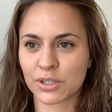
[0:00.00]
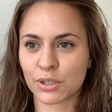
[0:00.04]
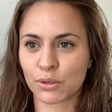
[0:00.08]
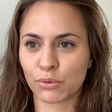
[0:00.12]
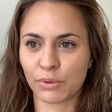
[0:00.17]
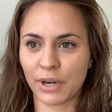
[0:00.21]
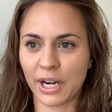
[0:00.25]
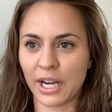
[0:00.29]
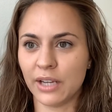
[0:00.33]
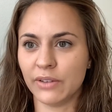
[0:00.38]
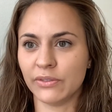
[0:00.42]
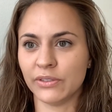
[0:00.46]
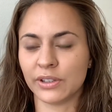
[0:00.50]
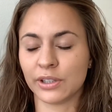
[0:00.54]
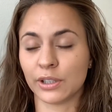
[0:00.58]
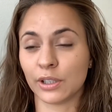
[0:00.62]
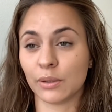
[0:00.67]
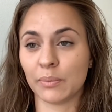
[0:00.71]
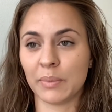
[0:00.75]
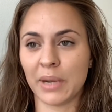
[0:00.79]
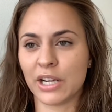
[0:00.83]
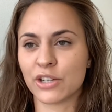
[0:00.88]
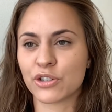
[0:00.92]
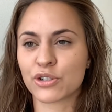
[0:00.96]
a rave in their
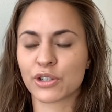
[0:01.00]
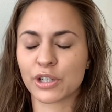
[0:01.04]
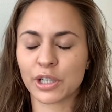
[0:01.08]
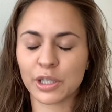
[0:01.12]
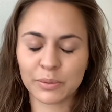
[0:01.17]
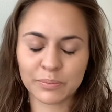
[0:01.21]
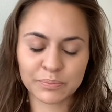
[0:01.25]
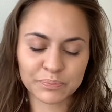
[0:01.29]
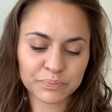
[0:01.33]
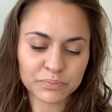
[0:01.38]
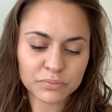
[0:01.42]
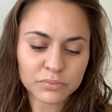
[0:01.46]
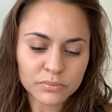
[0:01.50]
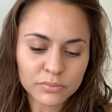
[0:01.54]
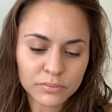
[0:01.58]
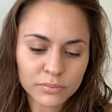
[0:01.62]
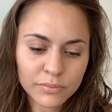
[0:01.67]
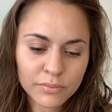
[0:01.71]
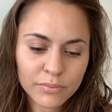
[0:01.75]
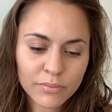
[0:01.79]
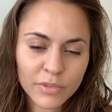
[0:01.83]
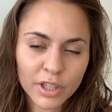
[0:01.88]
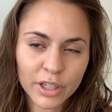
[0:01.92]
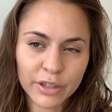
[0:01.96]
bedroom.
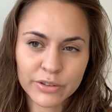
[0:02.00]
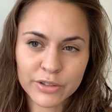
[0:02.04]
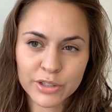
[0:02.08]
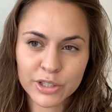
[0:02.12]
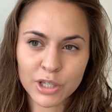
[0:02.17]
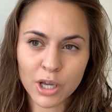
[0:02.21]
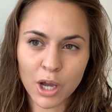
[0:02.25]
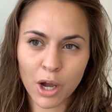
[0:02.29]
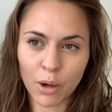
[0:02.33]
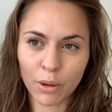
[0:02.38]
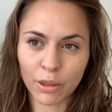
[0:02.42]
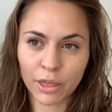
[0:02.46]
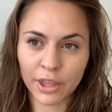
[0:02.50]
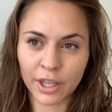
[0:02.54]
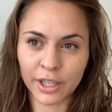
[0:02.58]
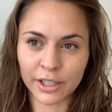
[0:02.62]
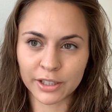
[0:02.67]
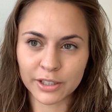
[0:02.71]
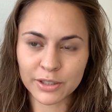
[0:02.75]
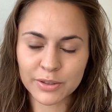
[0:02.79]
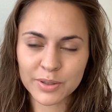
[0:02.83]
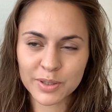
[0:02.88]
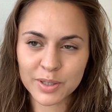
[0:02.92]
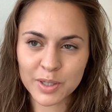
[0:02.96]
So thank
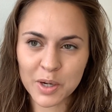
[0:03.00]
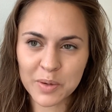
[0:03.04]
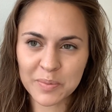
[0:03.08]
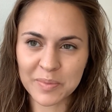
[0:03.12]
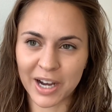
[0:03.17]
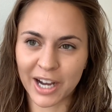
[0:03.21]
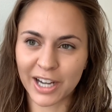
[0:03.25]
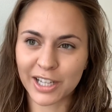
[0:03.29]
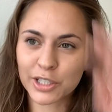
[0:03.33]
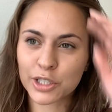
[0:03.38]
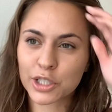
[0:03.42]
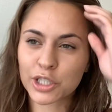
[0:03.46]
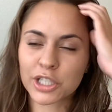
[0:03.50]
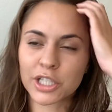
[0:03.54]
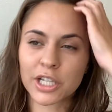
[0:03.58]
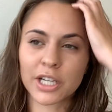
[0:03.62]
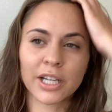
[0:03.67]
you so much,